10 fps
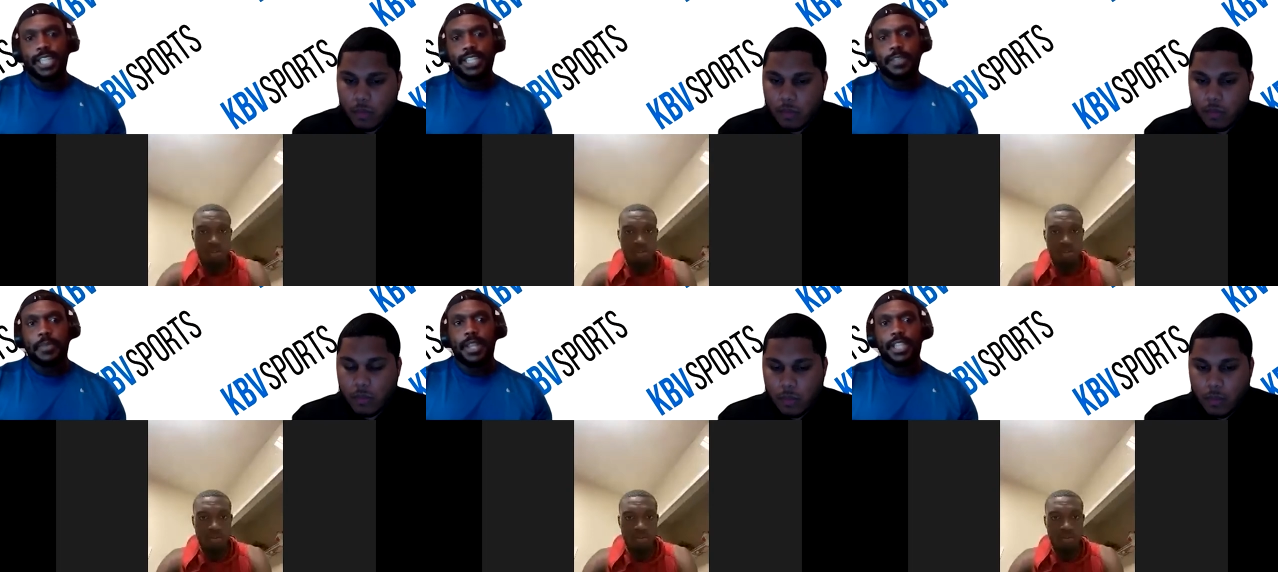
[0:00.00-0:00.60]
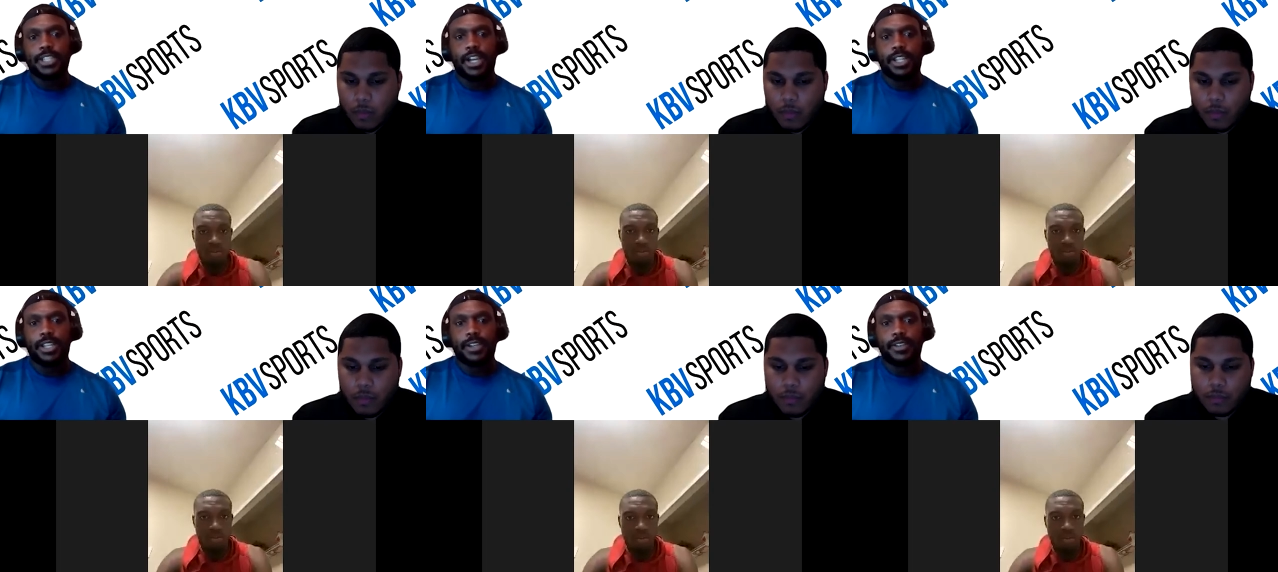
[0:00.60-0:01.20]
Speaker 1: something that
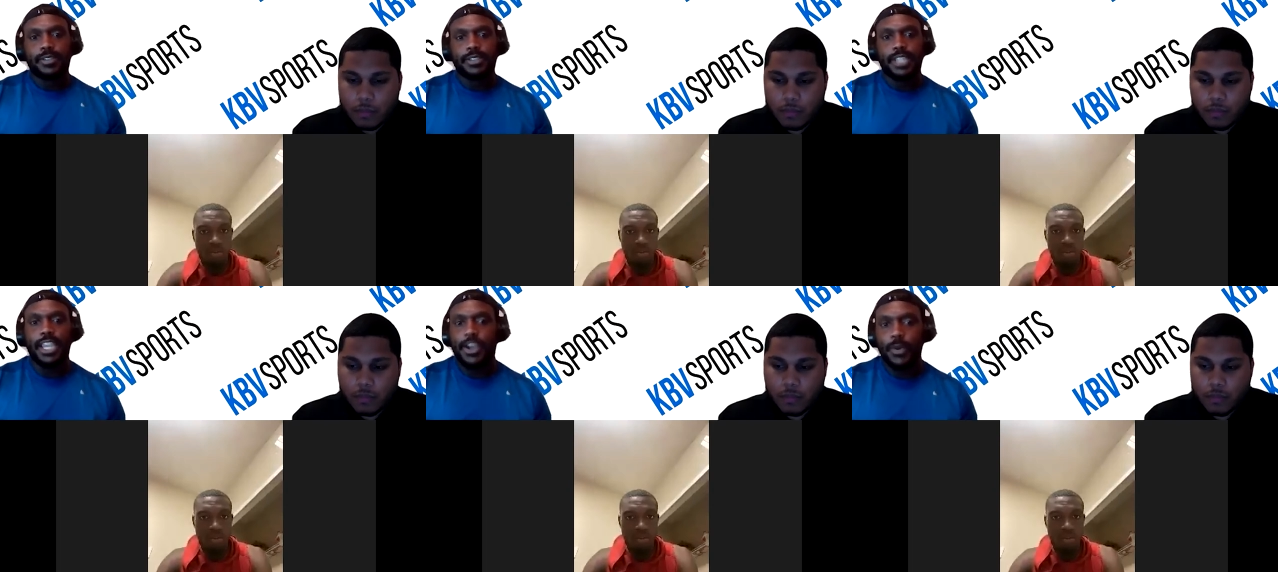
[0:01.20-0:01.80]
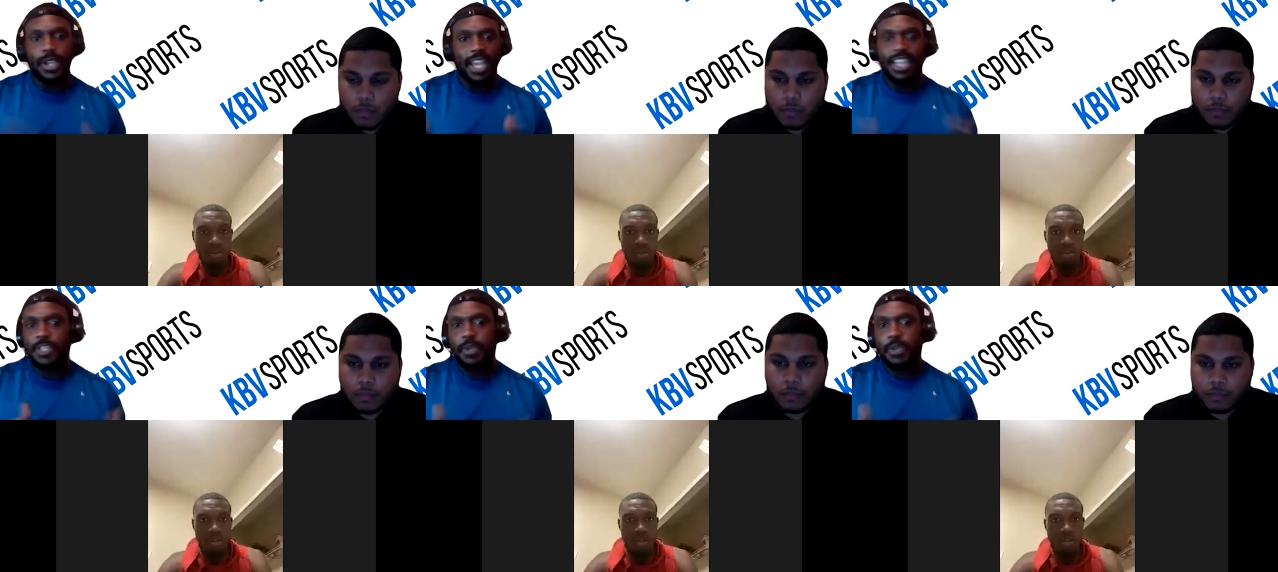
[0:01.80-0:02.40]
y'all tinker with, like a
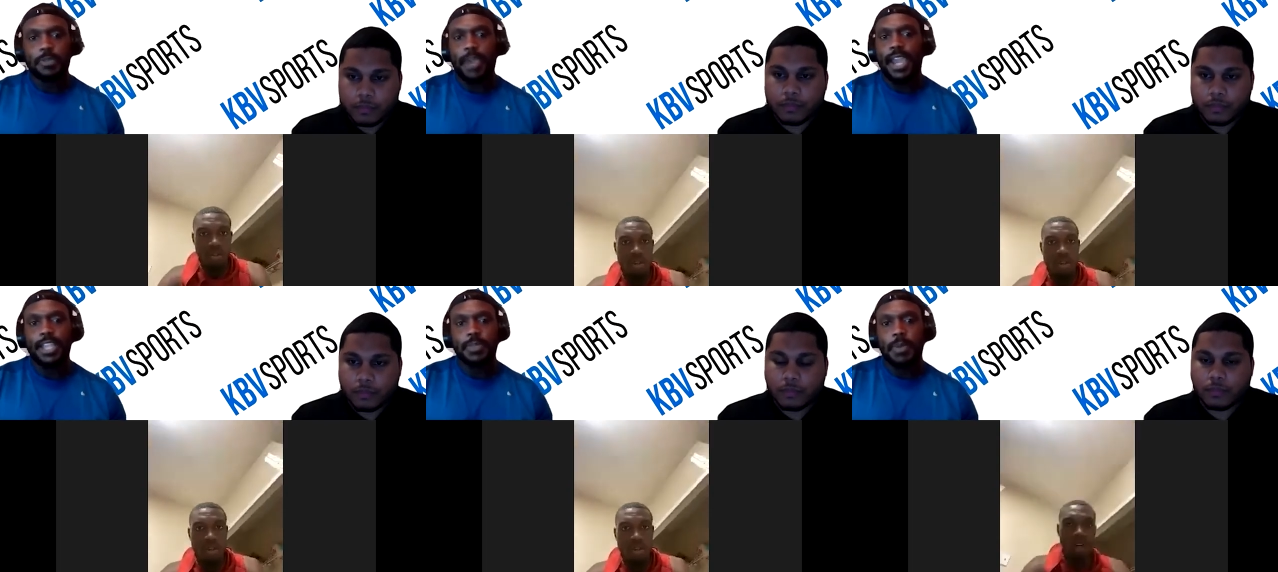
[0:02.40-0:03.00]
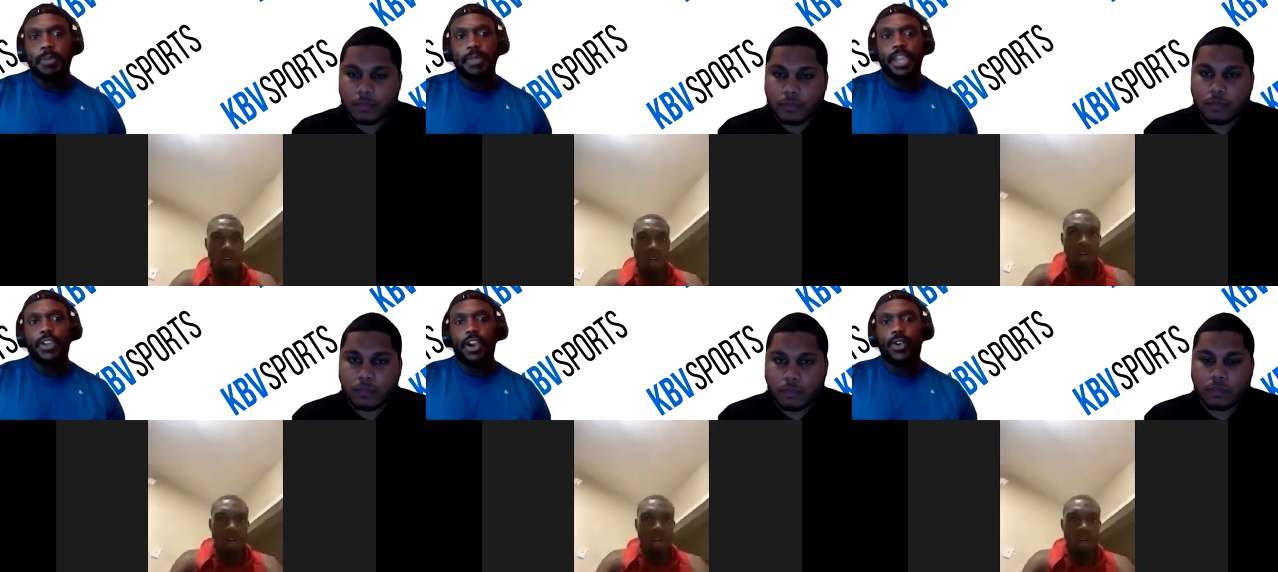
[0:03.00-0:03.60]
special package, maybe playing you at
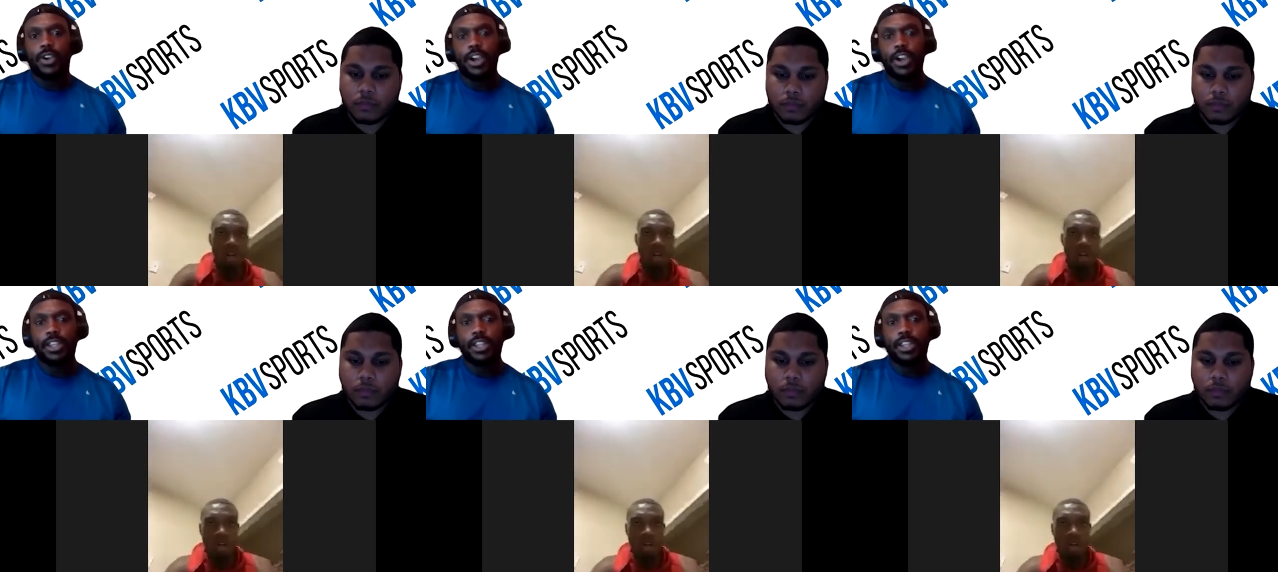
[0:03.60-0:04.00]
corner early?